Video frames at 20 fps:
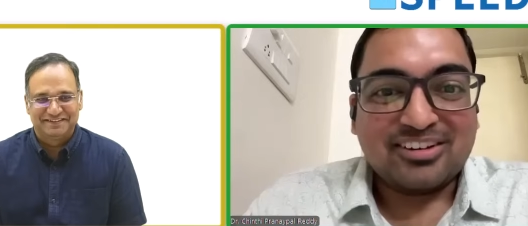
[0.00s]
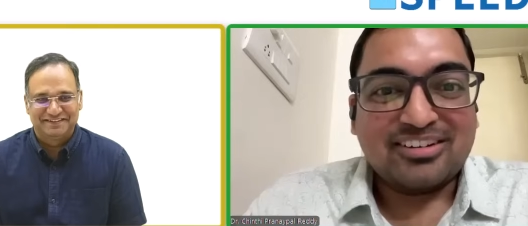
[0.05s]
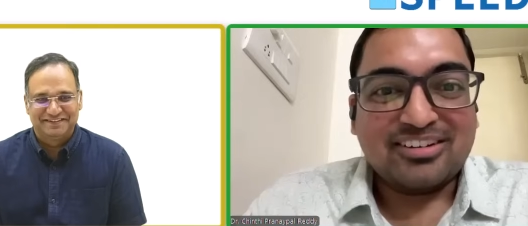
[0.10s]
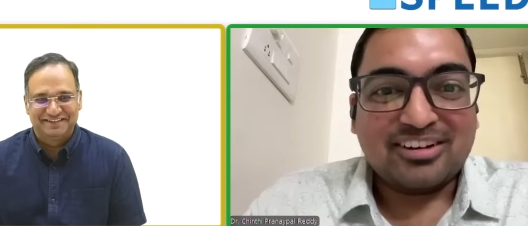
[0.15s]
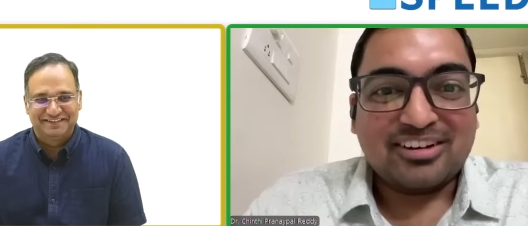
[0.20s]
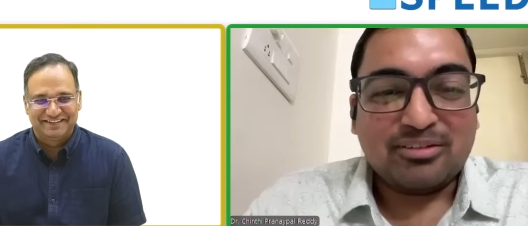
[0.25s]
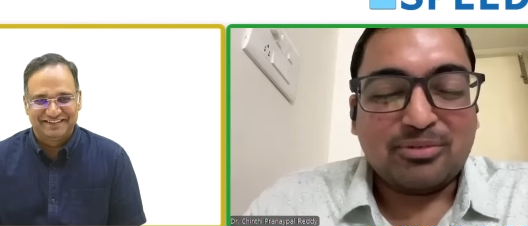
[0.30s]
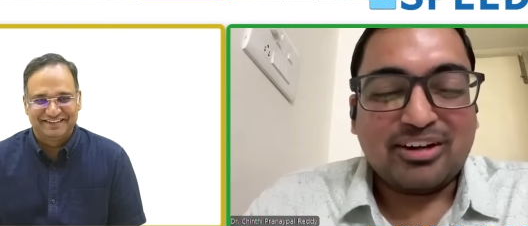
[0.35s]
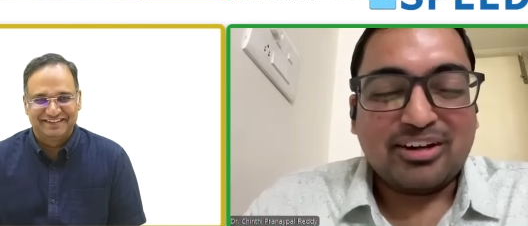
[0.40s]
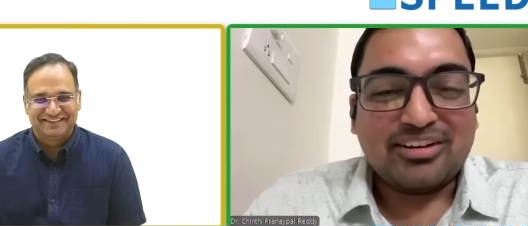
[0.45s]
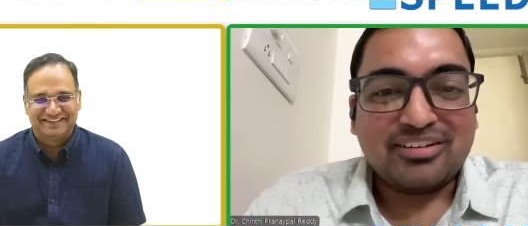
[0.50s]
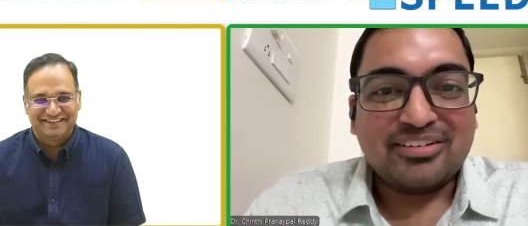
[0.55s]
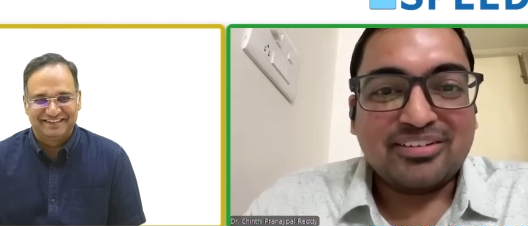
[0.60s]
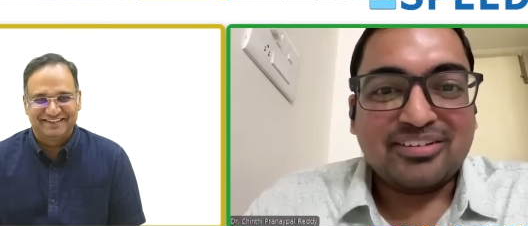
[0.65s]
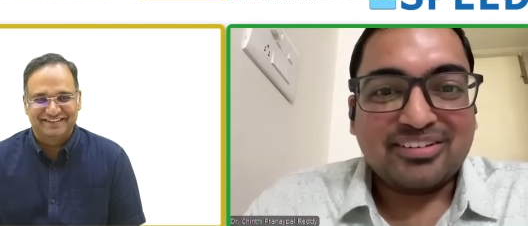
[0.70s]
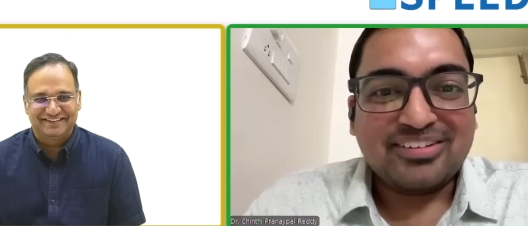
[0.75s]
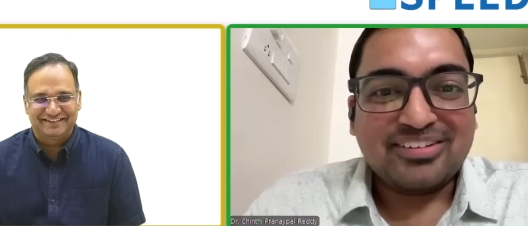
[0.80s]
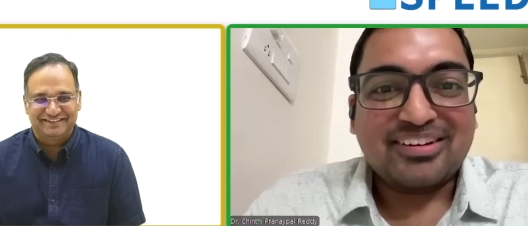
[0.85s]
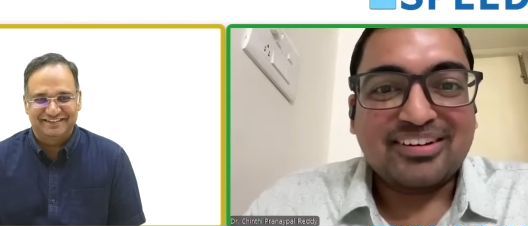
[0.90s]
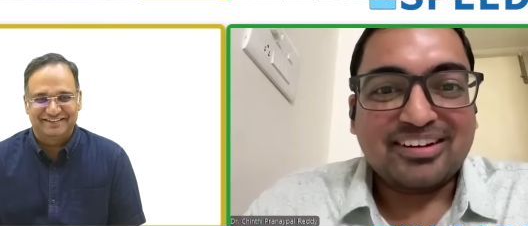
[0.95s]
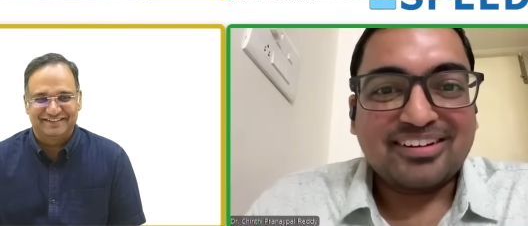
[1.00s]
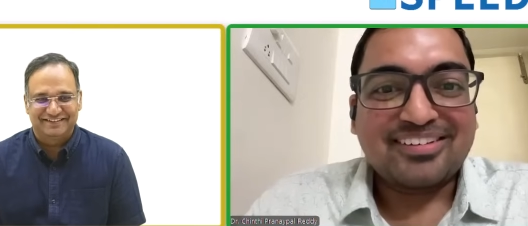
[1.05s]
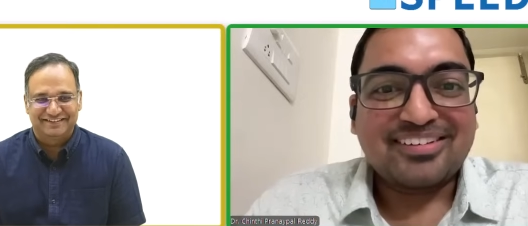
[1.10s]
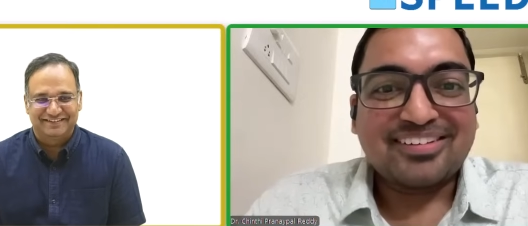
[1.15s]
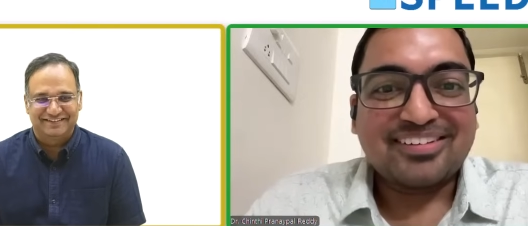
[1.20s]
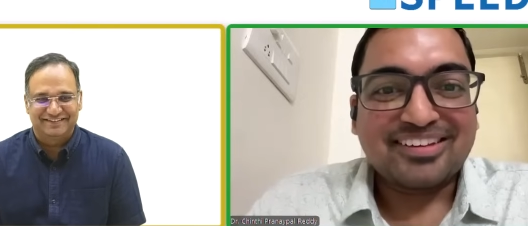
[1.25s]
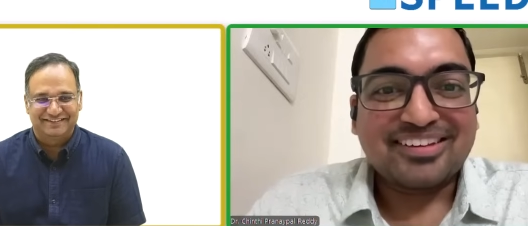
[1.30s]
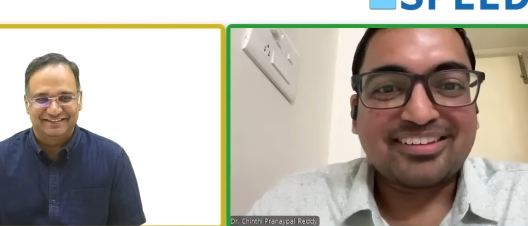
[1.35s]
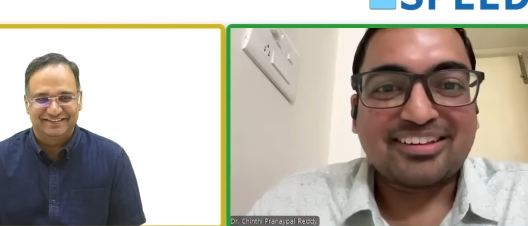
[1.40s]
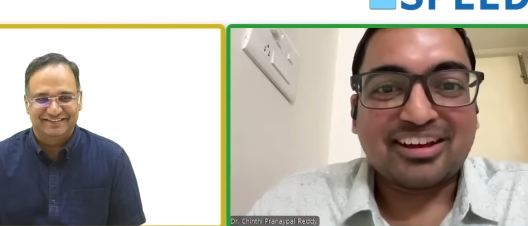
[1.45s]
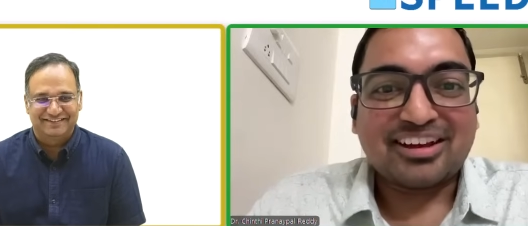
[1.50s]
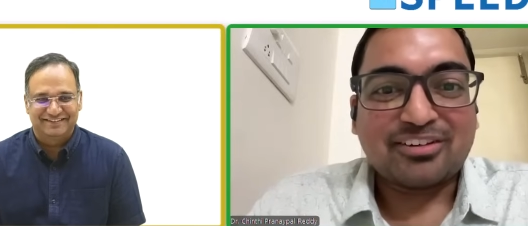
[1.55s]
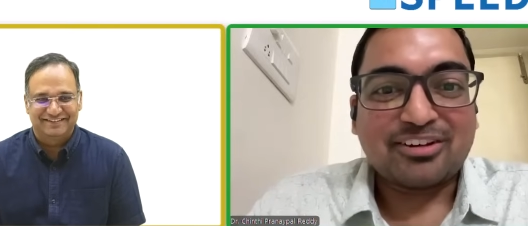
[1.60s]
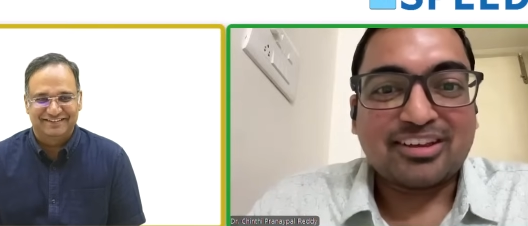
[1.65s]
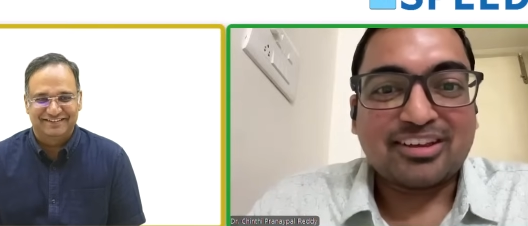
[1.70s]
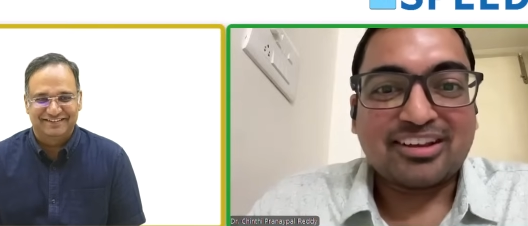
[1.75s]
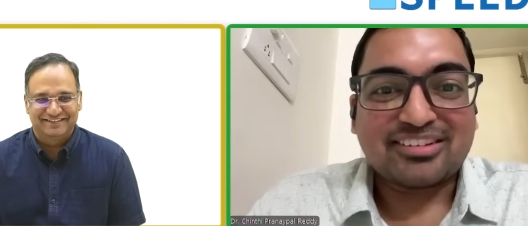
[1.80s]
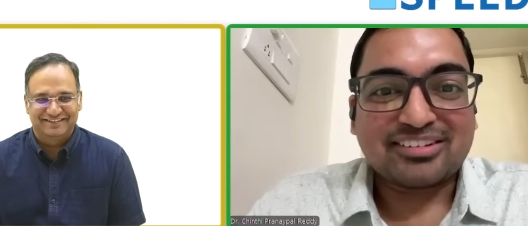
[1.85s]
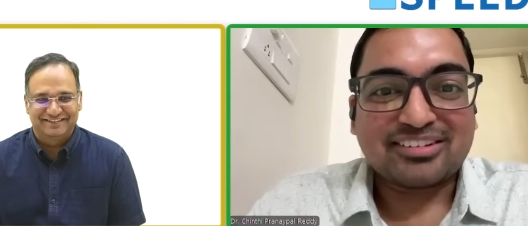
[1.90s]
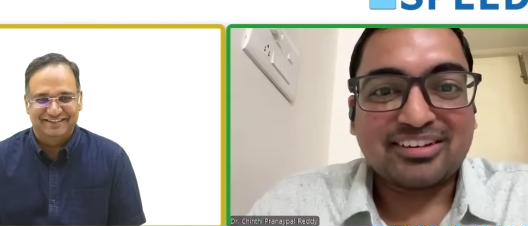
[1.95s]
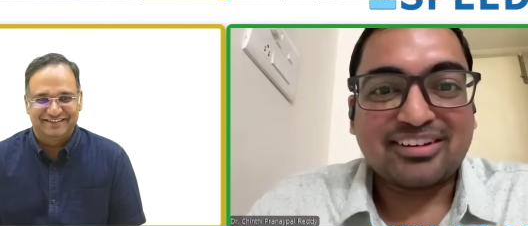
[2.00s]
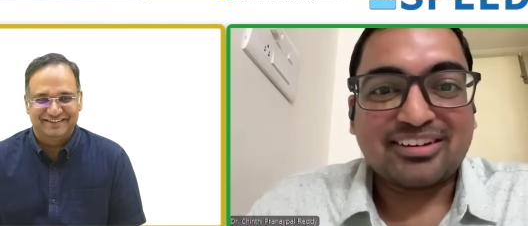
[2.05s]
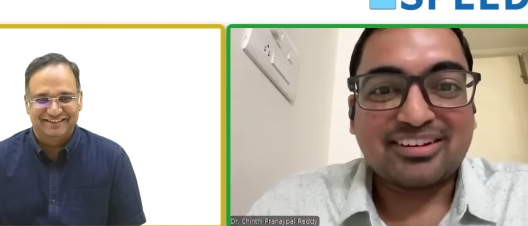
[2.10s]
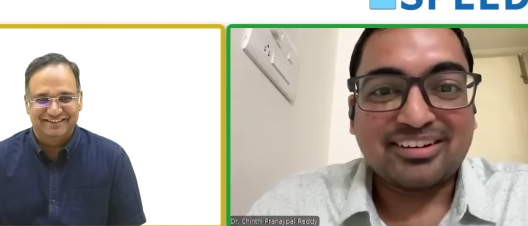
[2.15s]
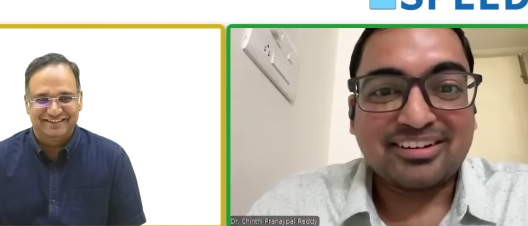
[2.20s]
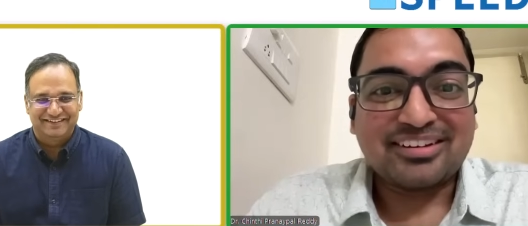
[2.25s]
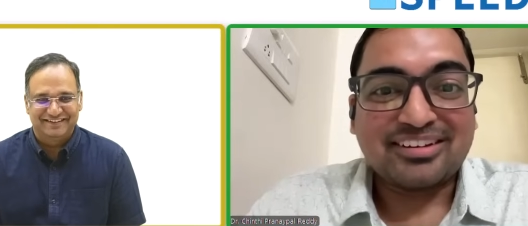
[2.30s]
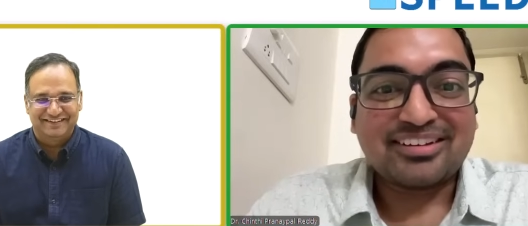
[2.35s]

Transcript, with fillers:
Speaker 1: a little bit. Sir was asking